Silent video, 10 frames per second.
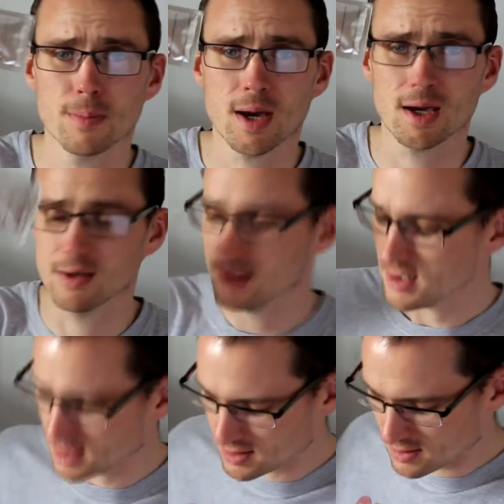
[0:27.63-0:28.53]
packet of
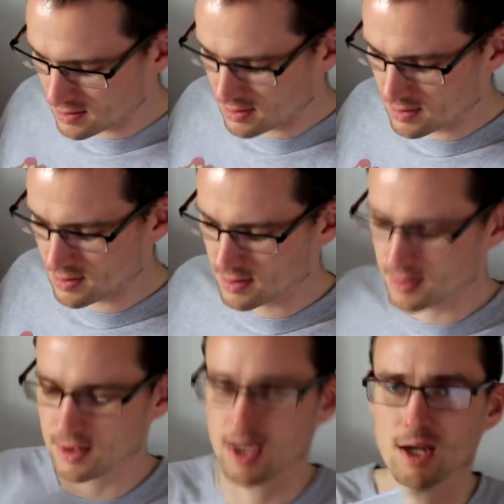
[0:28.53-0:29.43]
yeast,
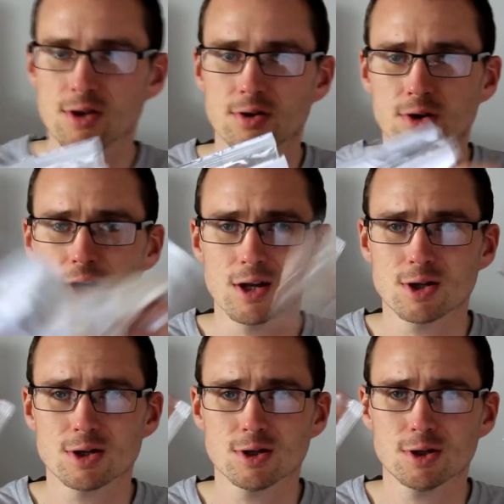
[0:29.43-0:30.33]
and you get
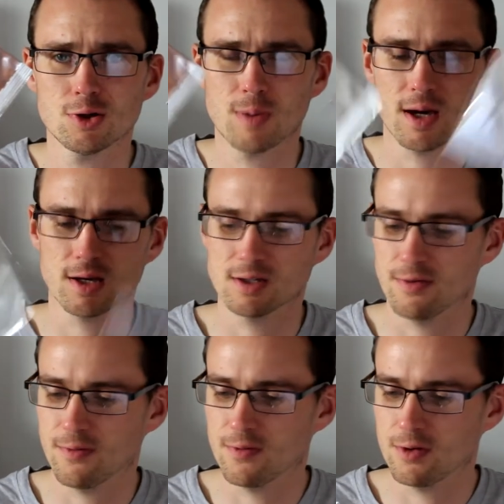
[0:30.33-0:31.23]
two packets
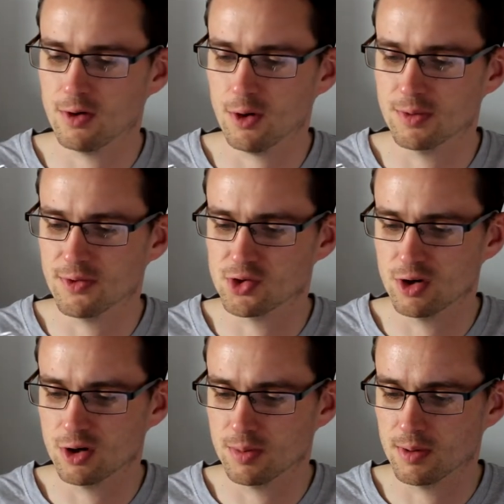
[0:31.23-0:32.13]
of hops for
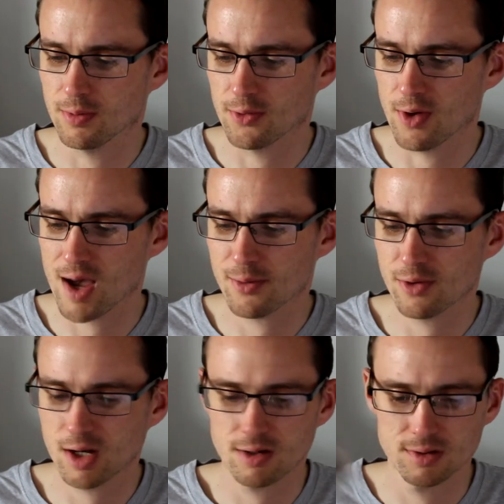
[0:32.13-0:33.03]
dry hopping. We've got
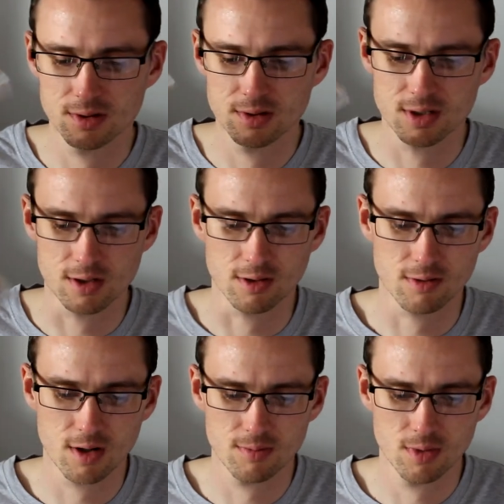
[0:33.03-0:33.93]
Amarillo's 10
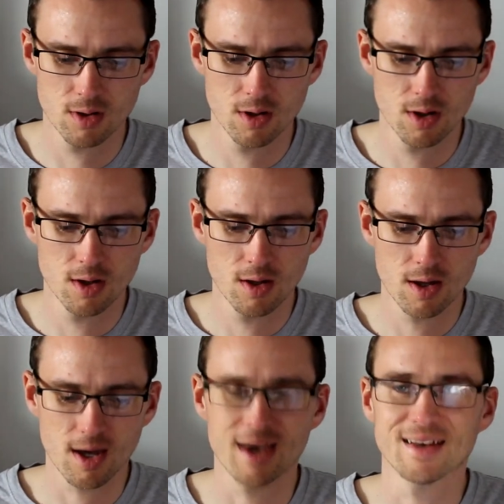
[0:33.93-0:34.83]
gram
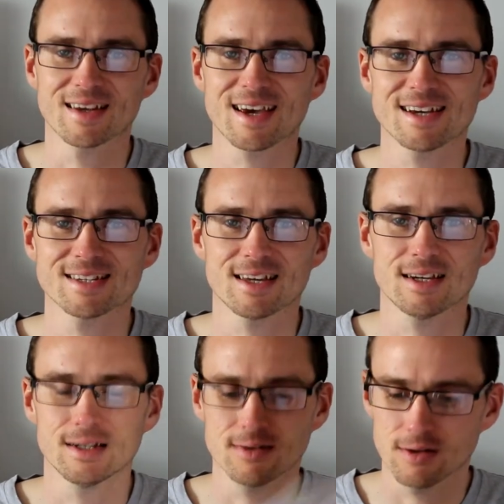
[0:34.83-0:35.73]
and
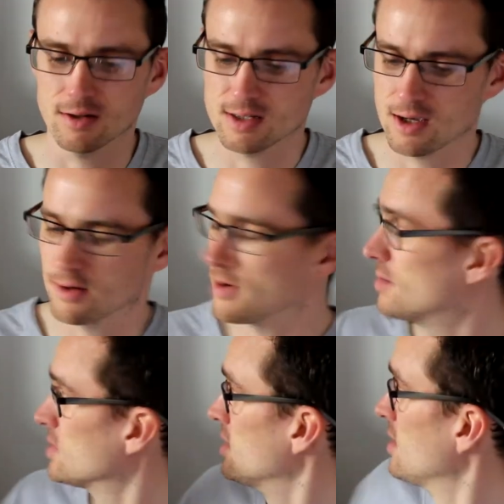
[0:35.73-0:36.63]
Cascade 10
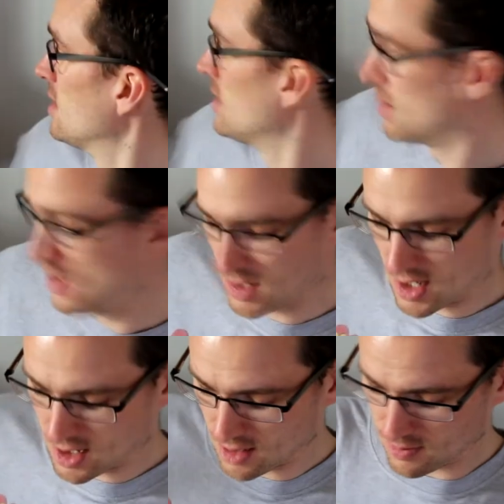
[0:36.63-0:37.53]
grams.
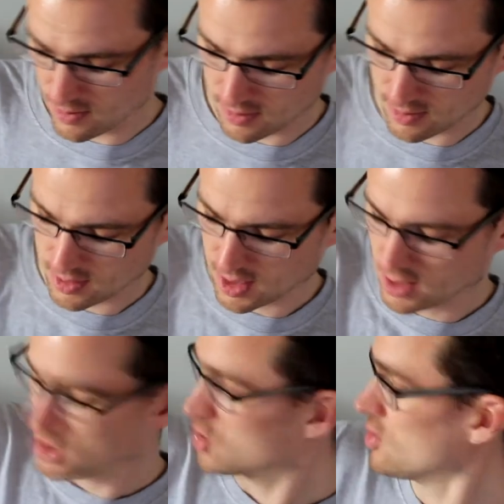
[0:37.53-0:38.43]
And
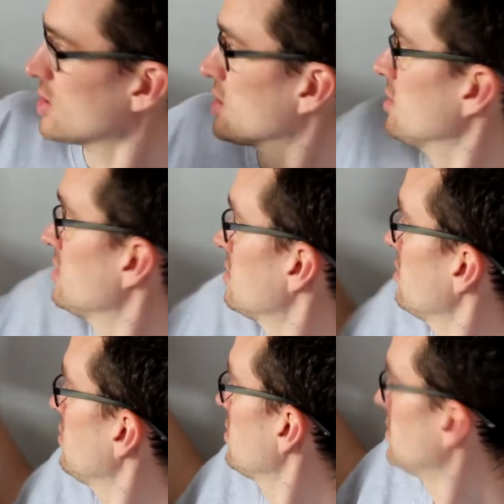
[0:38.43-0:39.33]
the instructions,
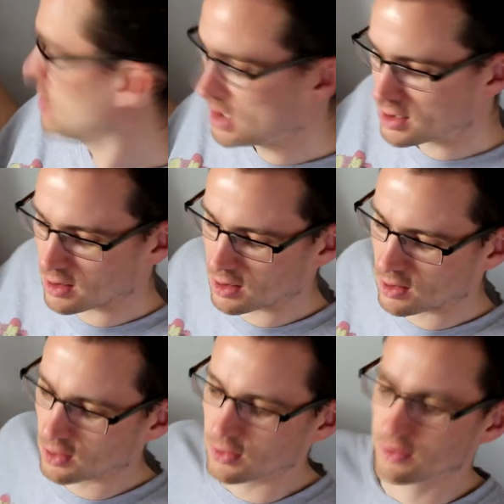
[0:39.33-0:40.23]
all you need are
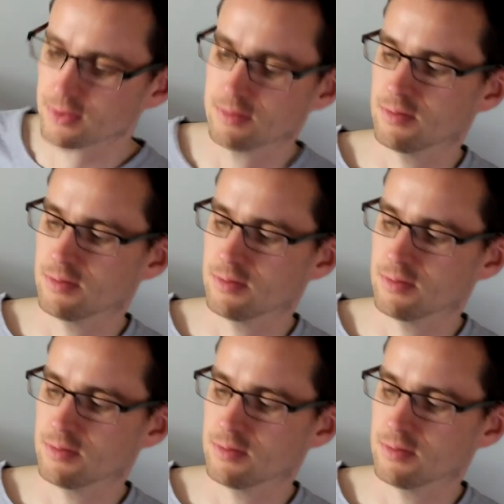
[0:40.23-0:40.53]
on